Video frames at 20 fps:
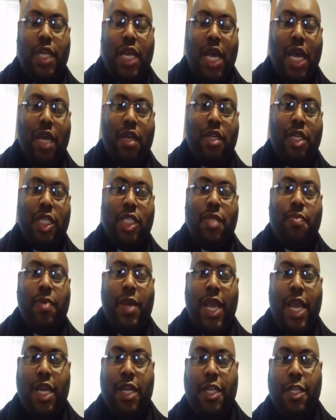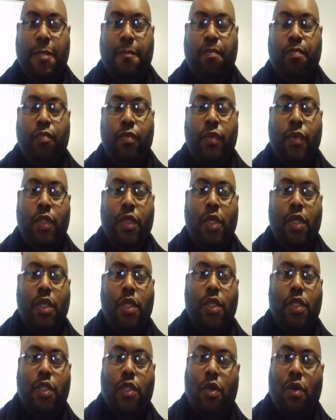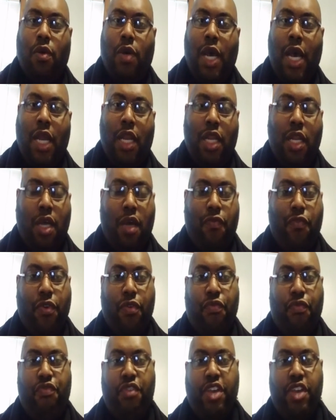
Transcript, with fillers: and how to expand it so I love your